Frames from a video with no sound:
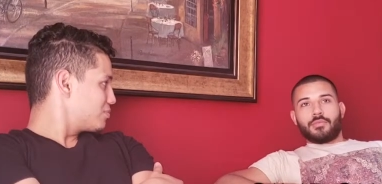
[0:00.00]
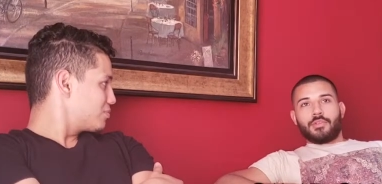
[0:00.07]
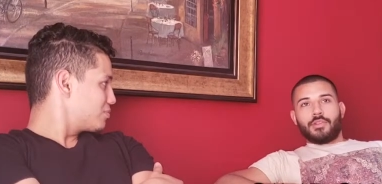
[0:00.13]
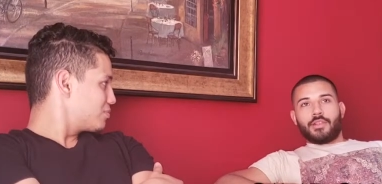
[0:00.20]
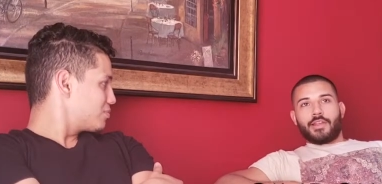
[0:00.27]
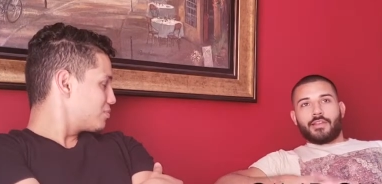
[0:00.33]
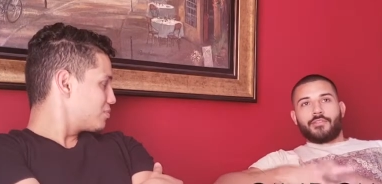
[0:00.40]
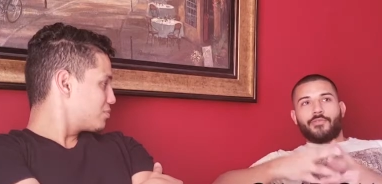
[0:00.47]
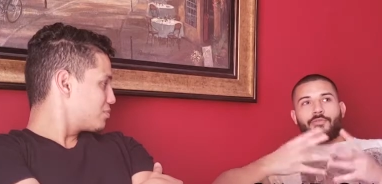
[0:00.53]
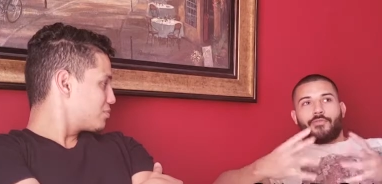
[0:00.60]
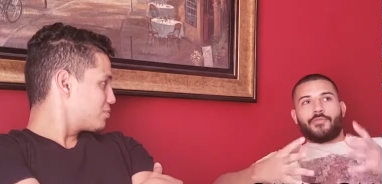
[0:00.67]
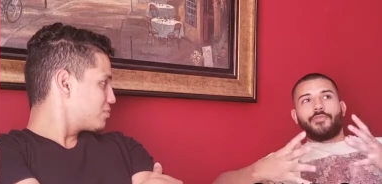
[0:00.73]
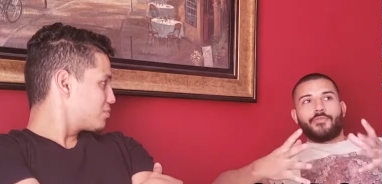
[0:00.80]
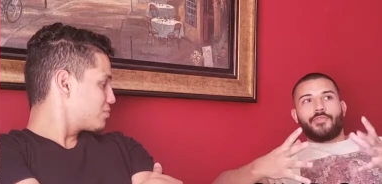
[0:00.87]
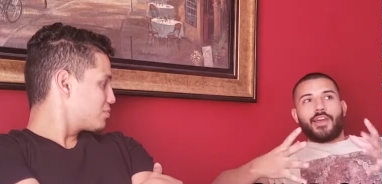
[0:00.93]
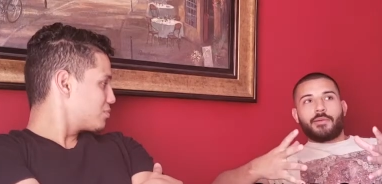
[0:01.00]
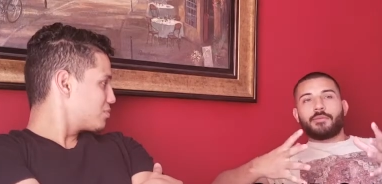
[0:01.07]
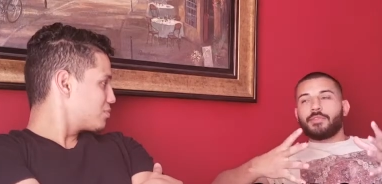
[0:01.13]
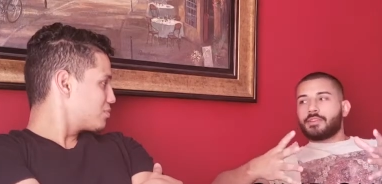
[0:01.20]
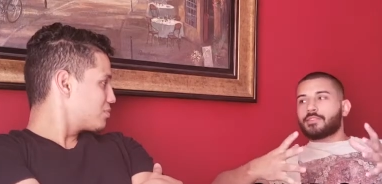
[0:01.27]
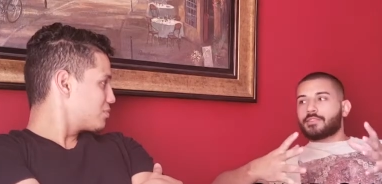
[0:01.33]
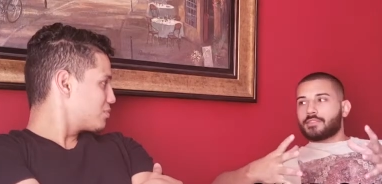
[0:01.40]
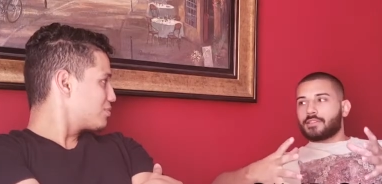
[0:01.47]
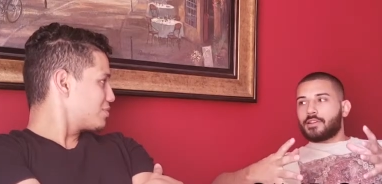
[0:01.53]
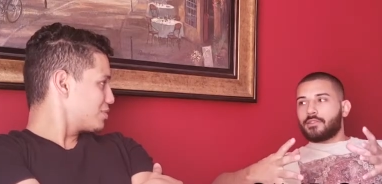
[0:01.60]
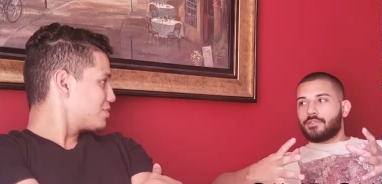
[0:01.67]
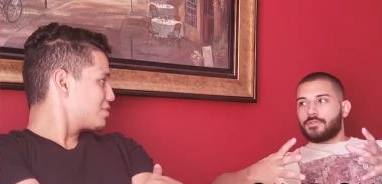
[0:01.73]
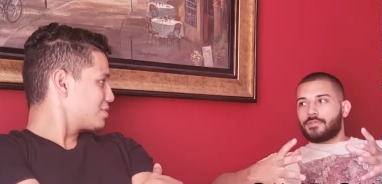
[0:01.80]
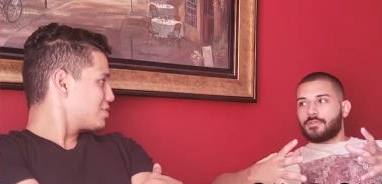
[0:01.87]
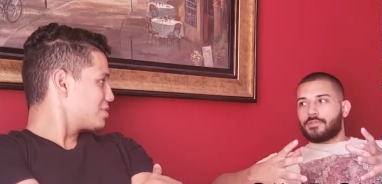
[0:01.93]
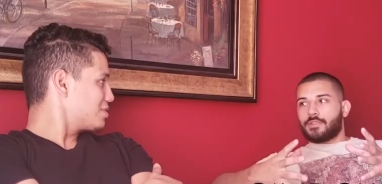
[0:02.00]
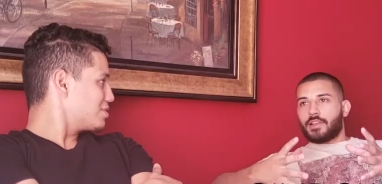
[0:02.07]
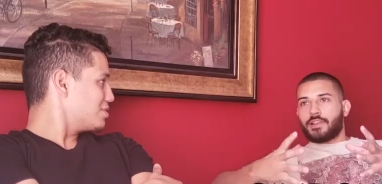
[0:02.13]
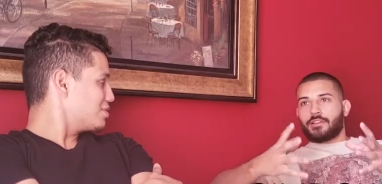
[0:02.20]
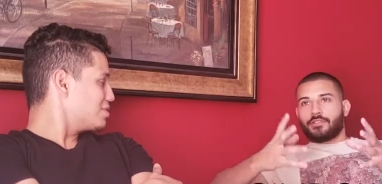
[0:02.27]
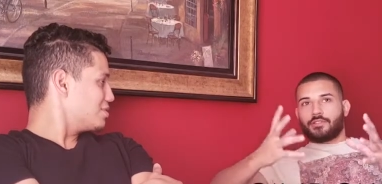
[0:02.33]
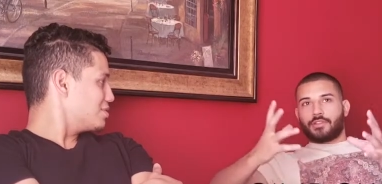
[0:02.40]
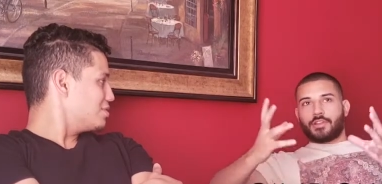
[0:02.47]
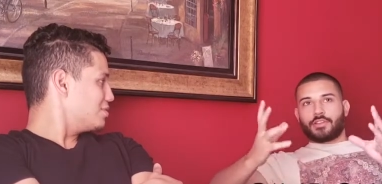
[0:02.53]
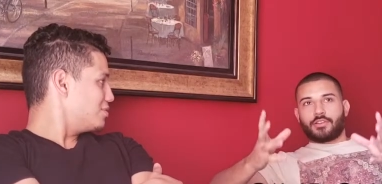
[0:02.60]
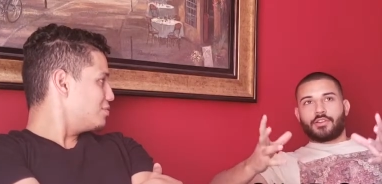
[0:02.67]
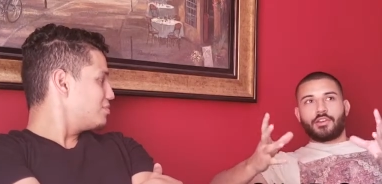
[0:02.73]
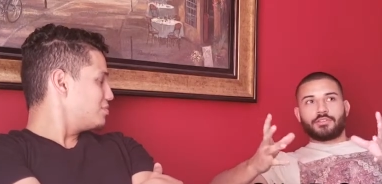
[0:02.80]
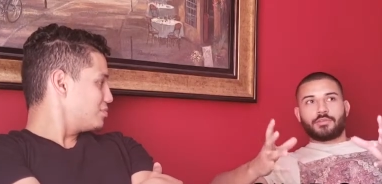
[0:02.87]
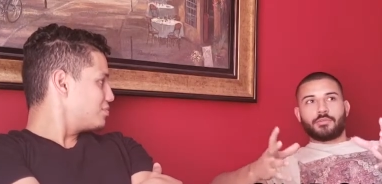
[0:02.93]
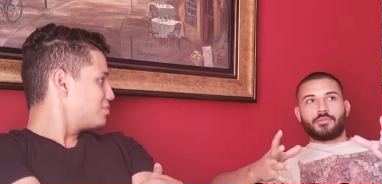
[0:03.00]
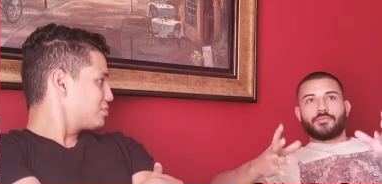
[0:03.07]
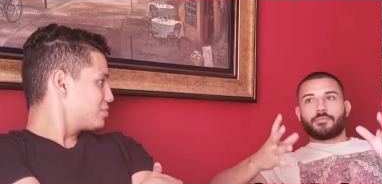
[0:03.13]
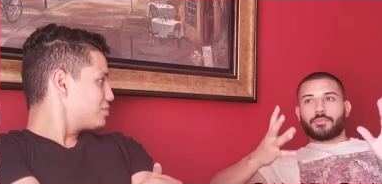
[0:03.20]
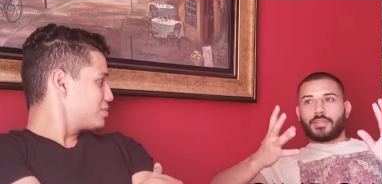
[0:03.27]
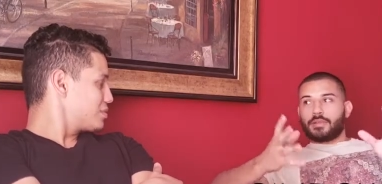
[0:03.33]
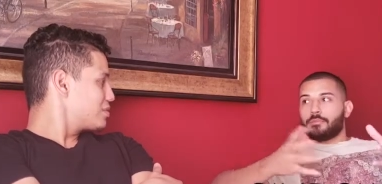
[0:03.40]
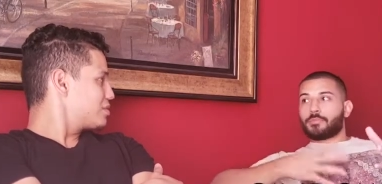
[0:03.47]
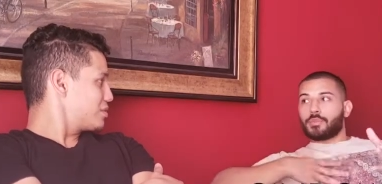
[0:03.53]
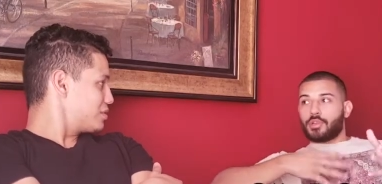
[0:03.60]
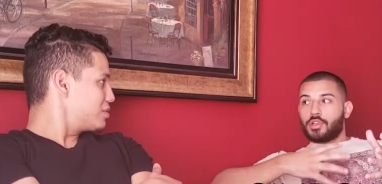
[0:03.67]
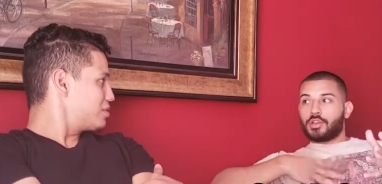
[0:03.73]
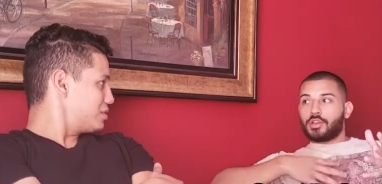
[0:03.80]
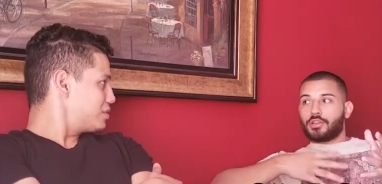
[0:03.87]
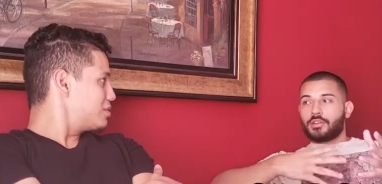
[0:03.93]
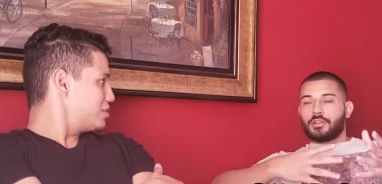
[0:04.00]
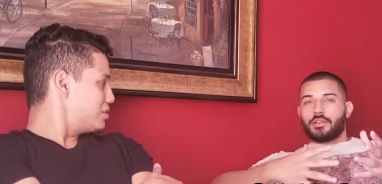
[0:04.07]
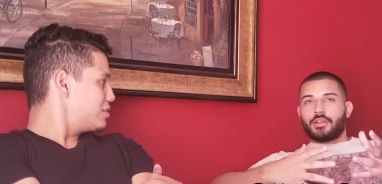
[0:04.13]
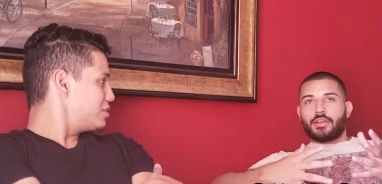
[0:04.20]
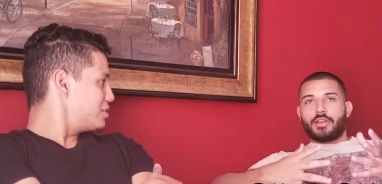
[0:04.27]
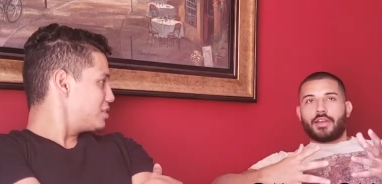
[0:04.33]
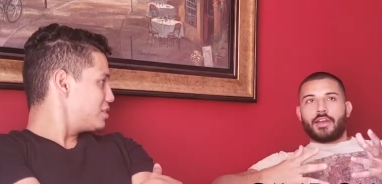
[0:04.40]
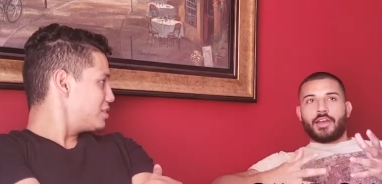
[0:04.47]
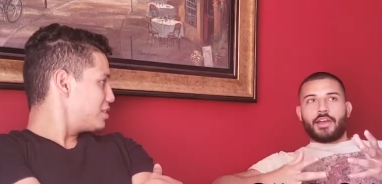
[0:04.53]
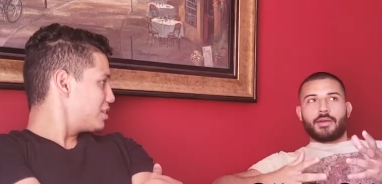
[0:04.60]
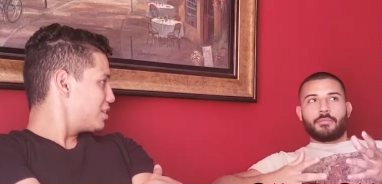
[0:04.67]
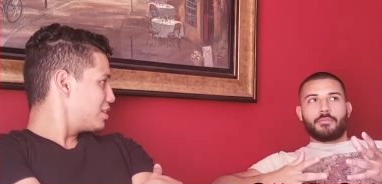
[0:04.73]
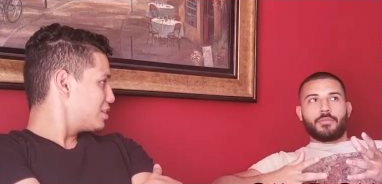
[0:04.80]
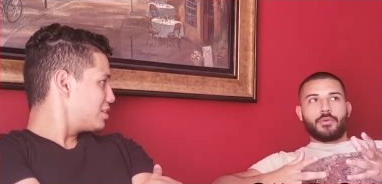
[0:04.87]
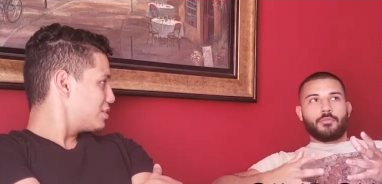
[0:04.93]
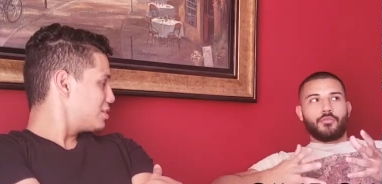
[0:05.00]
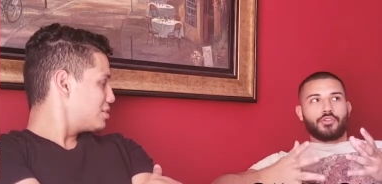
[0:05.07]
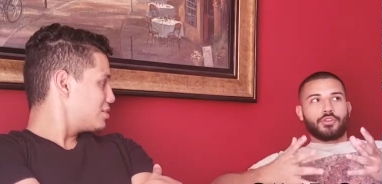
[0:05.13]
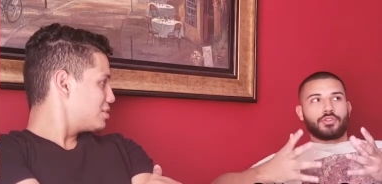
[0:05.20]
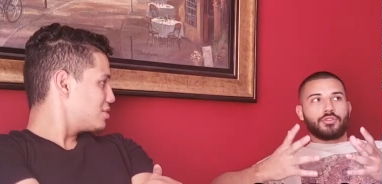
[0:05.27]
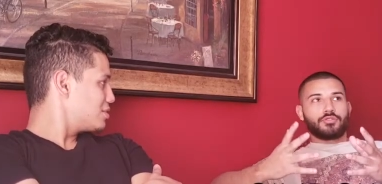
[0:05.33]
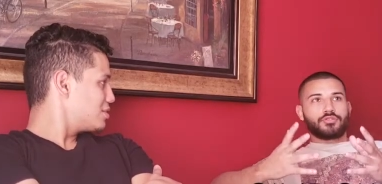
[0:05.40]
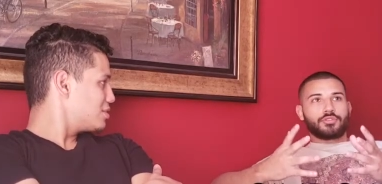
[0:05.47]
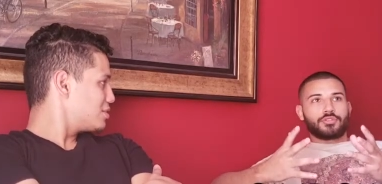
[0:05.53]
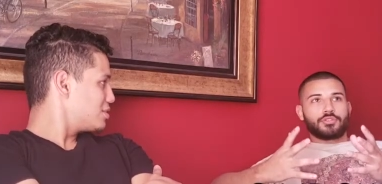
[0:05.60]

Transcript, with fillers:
Speaker 1: like family itself, like you know, like the concept of being blood, I'm more closer